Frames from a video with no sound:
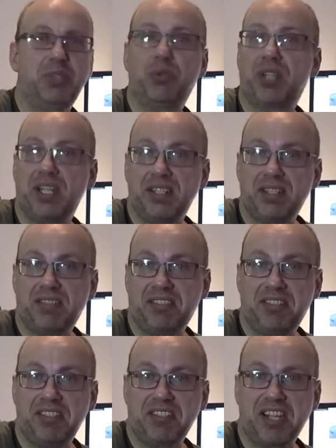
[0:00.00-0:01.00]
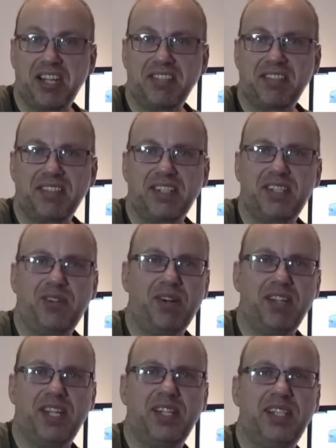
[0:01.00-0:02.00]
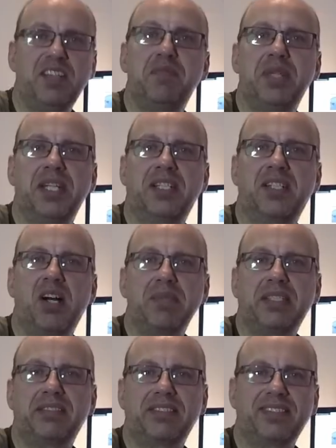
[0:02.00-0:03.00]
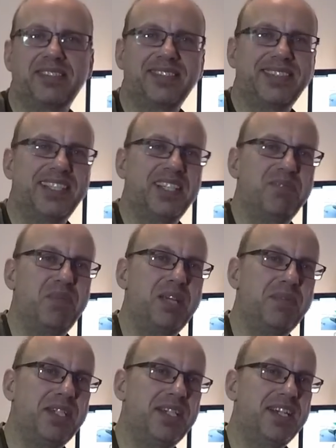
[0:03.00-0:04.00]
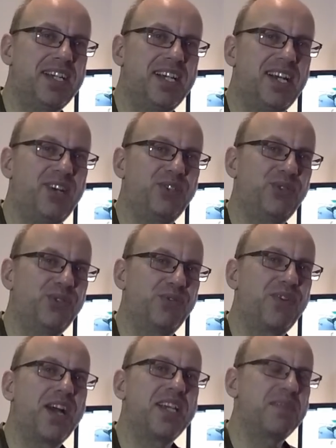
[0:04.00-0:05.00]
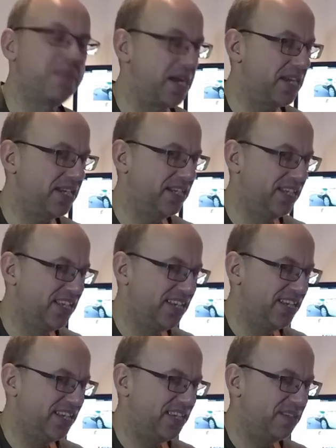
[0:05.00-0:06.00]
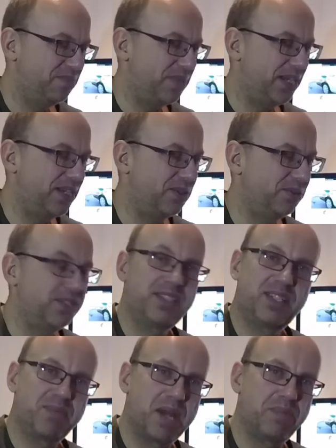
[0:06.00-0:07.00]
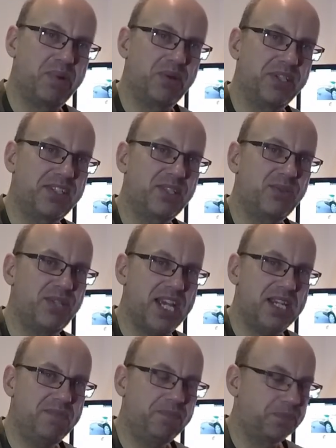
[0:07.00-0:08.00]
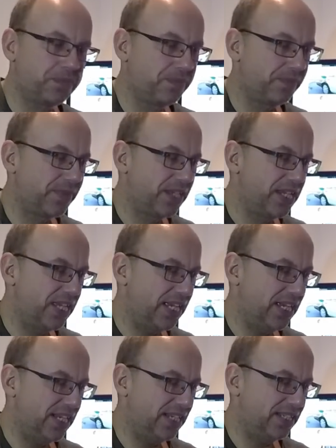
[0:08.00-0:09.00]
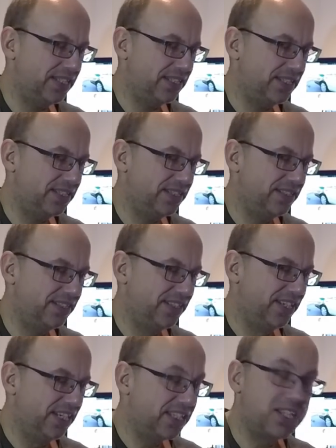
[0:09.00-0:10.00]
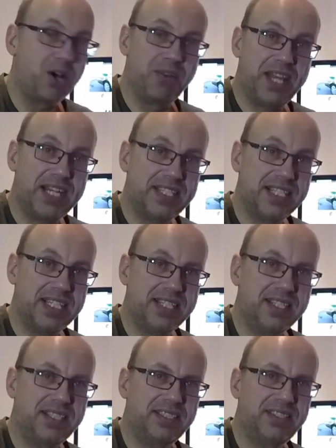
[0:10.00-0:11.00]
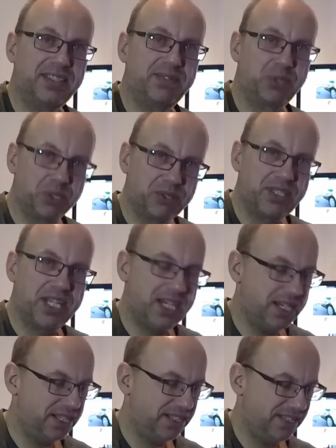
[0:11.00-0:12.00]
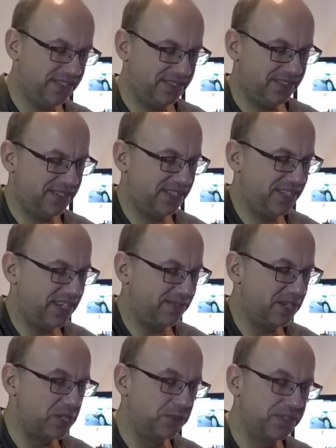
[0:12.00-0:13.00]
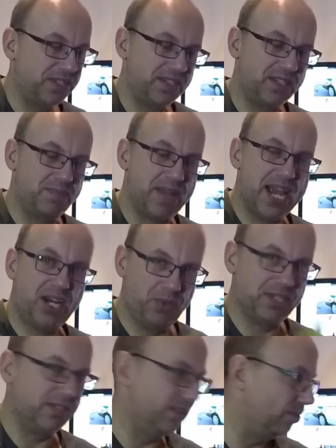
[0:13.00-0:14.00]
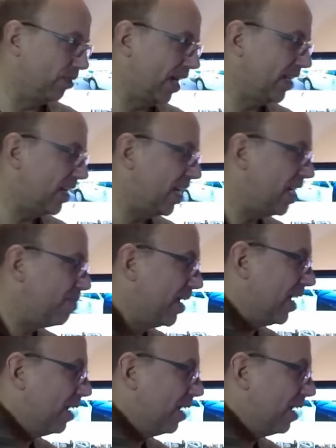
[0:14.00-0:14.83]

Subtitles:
You can discuss or leave me a comment. Maybe how do you find my notices, my points today? And so that's it for today. Take my notices back with the right arm.